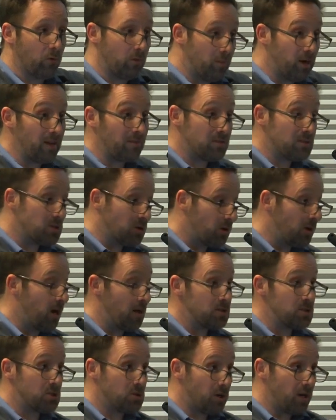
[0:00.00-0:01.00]
We might have to start
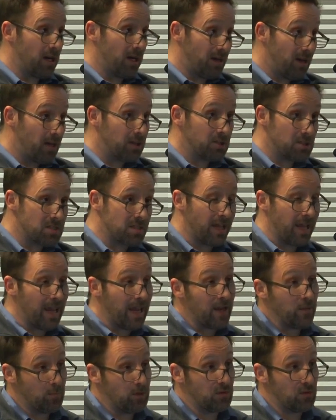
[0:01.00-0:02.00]
concentrating on not just the
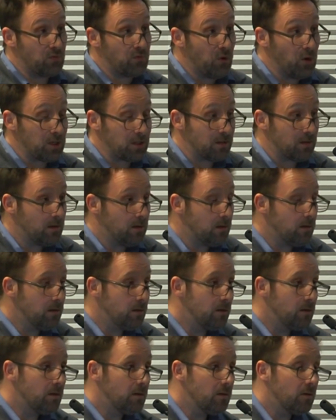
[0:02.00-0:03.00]
hand, but the foot,
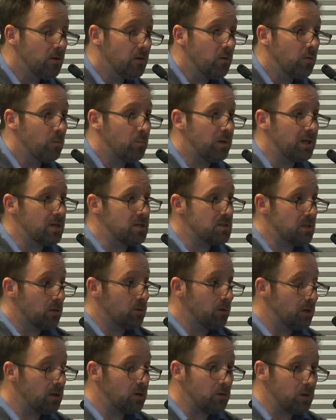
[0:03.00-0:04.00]
because they're
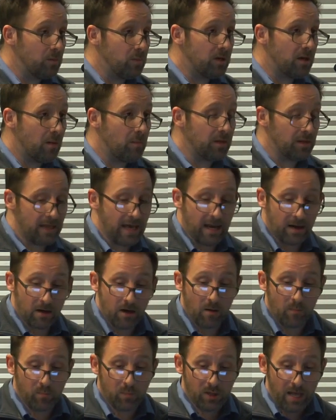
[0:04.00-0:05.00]
literally becoming that
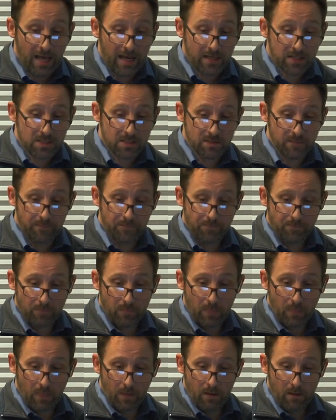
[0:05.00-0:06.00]
complex.
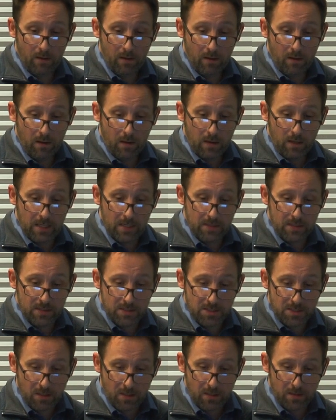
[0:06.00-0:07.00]
In
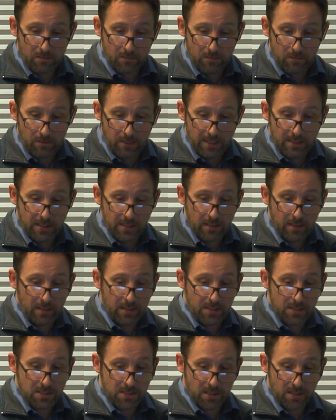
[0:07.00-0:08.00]
his
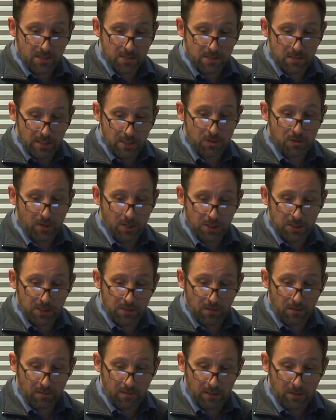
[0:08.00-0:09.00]
1996
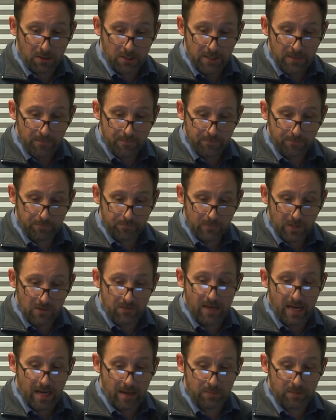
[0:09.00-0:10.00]
Introduction to Theory of
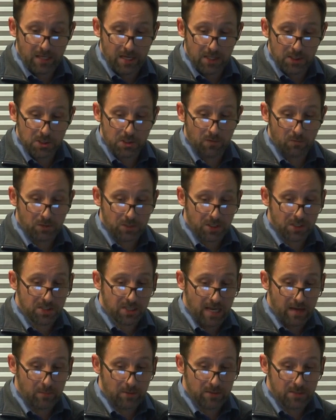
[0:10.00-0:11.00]
Adaptation, which
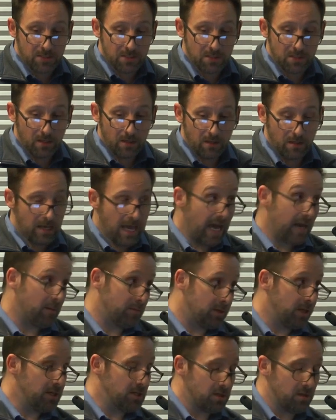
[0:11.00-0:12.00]
examines
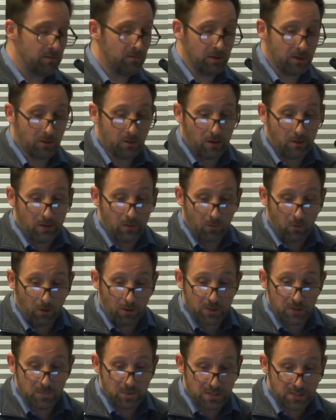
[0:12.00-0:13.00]
adaptation of literary
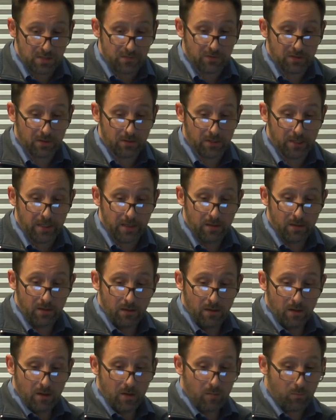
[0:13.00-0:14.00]
work specifically,
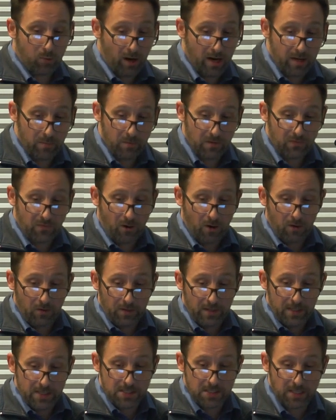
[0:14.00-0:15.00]
Brian
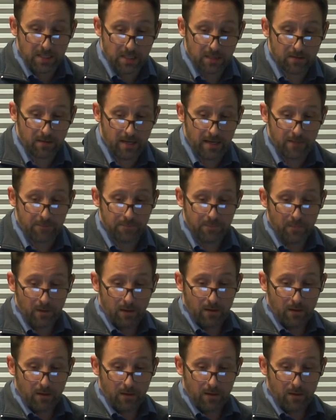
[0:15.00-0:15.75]
McFarlane, he stated that